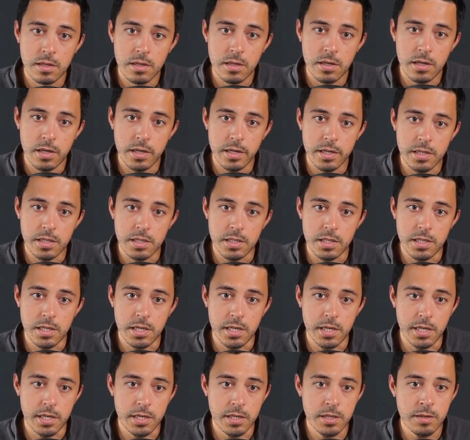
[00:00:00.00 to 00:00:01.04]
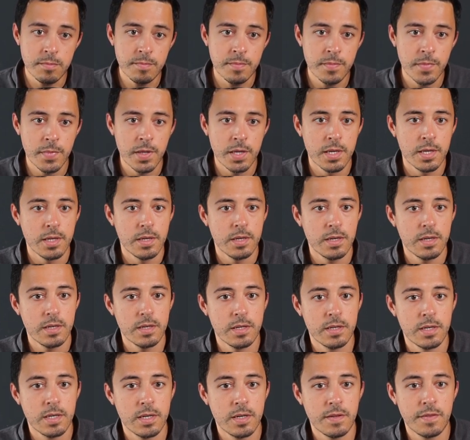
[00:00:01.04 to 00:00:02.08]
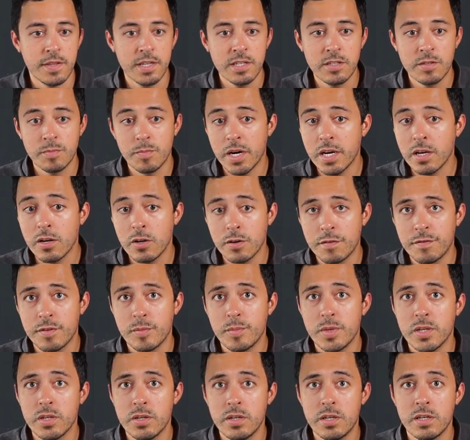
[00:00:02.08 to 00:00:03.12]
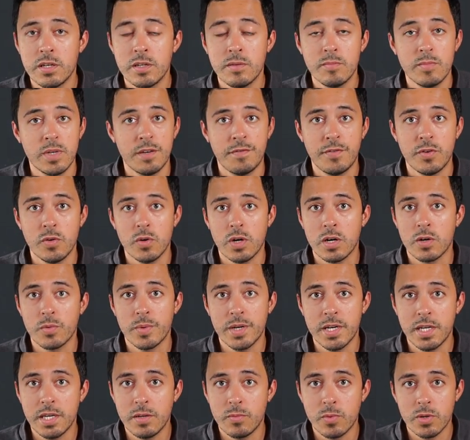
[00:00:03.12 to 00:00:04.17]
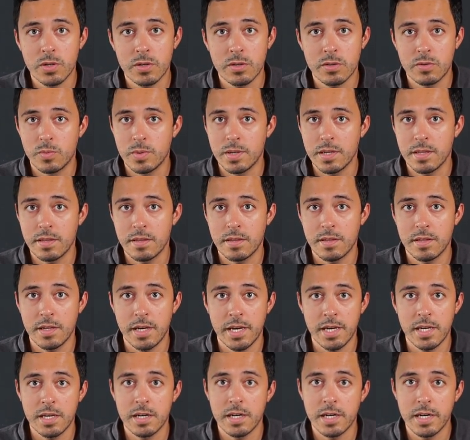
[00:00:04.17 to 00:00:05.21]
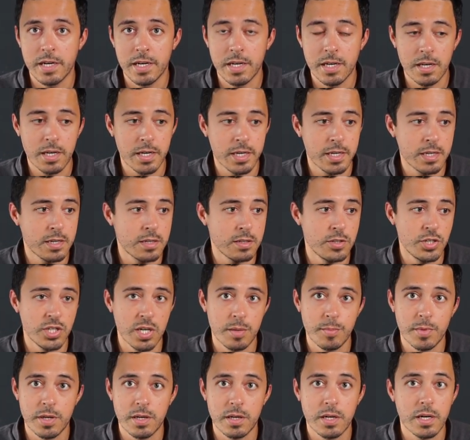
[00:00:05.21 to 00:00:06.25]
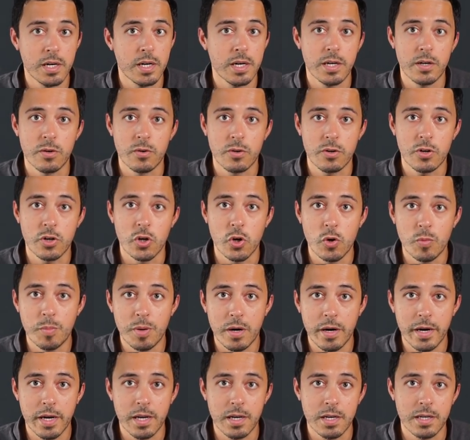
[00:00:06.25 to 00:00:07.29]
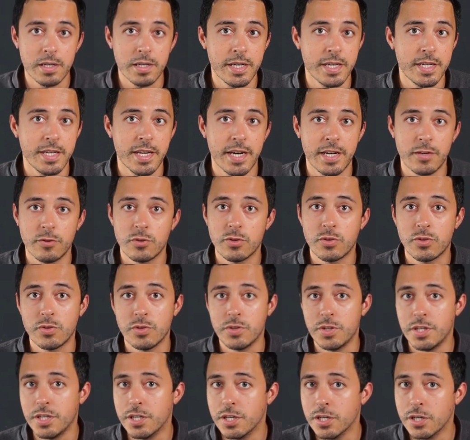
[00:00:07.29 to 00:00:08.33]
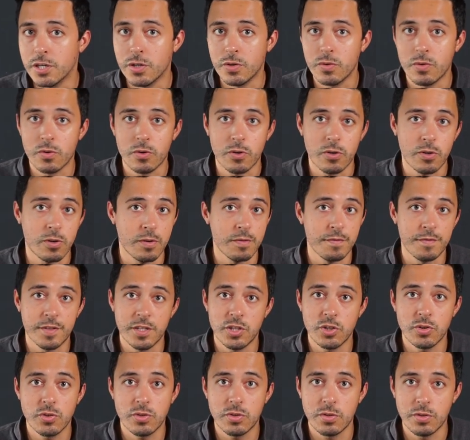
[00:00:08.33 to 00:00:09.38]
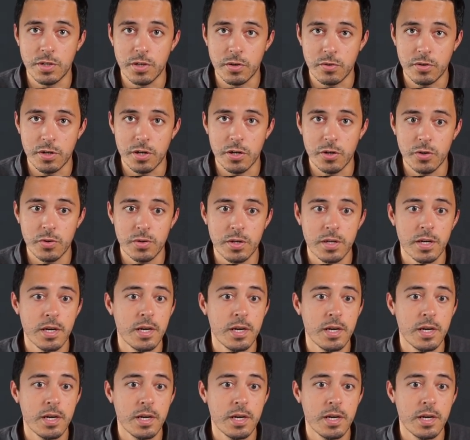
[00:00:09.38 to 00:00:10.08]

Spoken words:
icon here. This might look familiar if you already worked with AI like Gemini or Copilot in Android Studio or Visual Studio Code.